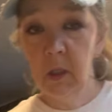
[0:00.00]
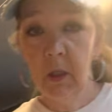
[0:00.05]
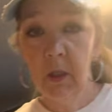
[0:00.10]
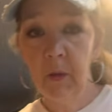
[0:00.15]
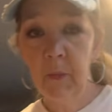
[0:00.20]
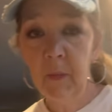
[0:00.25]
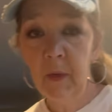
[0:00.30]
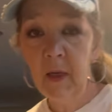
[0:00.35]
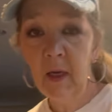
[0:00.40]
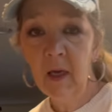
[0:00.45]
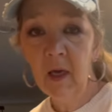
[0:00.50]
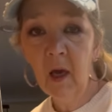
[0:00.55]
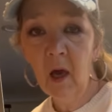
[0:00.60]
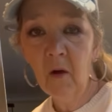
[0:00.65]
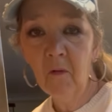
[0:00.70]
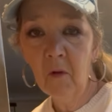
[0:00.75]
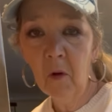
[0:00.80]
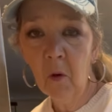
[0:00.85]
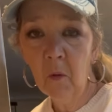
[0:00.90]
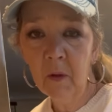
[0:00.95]
me,
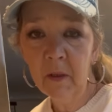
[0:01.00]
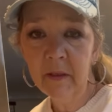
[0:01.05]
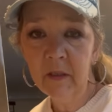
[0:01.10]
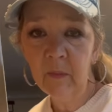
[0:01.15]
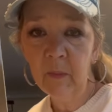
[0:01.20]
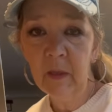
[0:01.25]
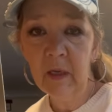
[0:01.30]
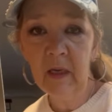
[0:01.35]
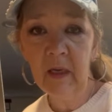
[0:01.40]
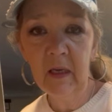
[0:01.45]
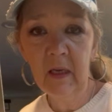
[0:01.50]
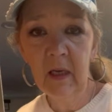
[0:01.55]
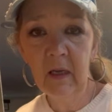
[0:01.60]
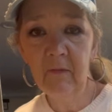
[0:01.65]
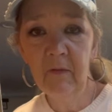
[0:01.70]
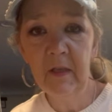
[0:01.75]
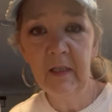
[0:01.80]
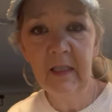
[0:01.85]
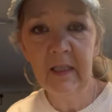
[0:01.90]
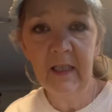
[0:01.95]
I've always been, if
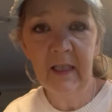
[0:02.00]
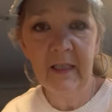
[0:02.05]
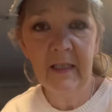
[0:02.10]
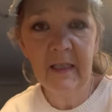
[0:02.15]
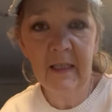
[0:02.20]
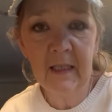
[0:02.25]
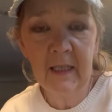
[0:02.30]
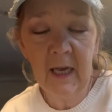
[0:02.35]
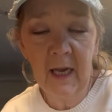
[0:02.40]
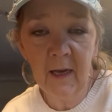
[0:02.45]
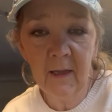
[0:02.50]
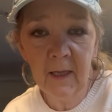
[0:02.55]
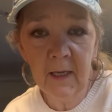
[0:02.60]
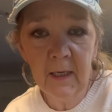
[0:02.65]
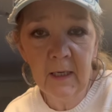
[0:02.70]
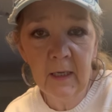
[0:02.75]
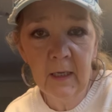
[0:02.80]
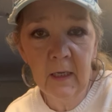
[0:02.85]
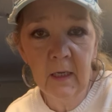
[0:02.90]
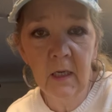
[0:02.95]
it says salad,
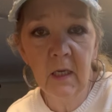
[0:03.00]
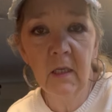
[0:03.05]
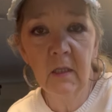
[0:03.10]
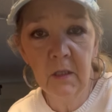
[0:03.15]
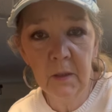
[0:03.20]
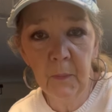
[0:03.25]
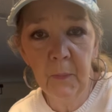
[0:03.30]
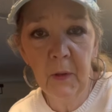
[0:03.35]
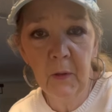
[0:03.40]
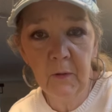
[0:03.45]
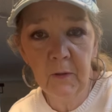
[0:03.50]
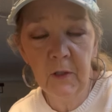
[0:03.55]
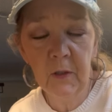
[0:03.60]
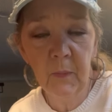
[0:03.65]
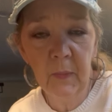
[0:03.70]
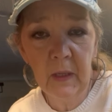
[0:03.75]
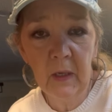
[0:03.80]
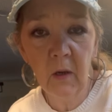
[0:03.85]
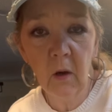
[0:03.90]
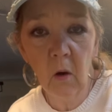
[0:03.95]
it's supposed to
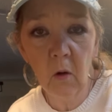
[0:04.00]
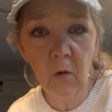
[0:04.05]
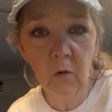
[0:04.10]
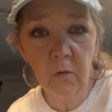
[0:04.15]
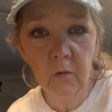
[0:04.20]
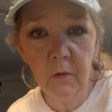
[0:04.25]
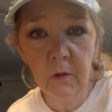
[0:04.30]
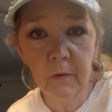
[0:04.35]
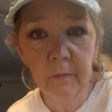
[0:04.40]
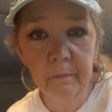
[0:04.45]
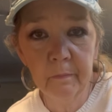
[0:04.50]
be cold.